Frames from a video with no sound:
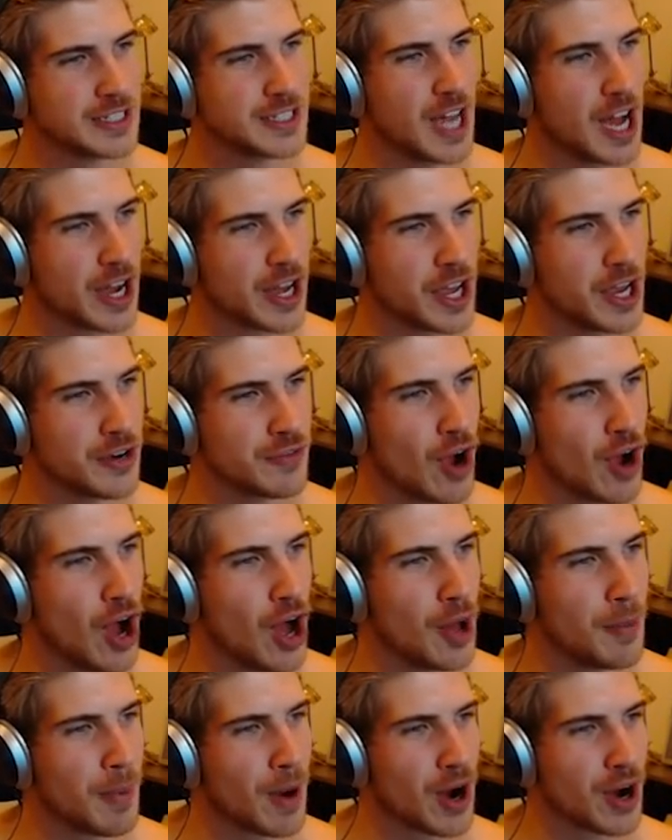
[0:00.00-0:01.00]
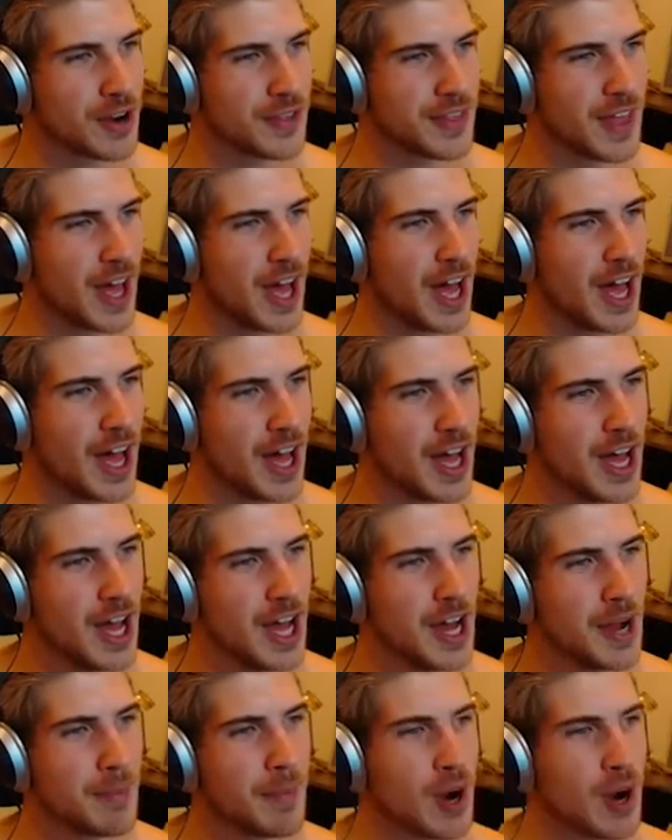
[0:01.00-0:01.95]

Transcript: Tuck and roll, Bertha.